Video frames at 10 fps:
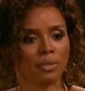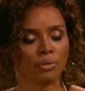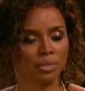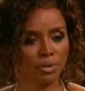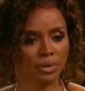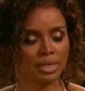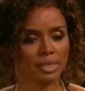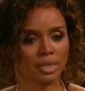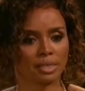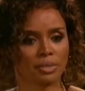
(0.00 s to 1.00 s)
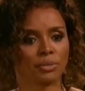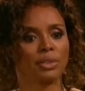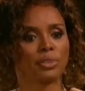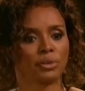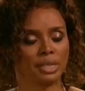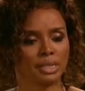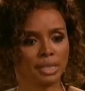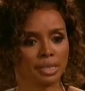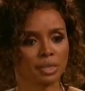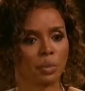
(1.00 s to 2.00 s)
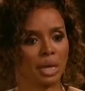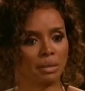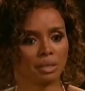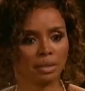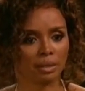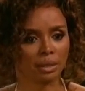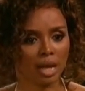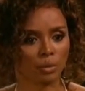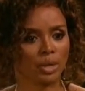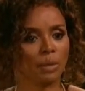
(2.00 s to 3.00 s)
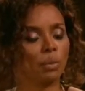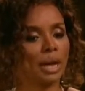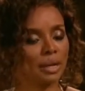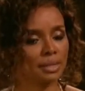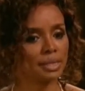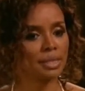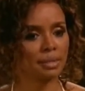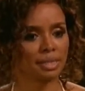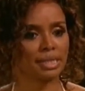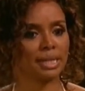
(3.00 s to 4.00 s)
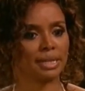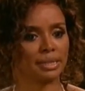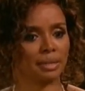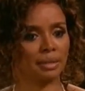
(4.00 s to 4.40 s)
336, 336 when I looked at the clock, when, when I could still see it.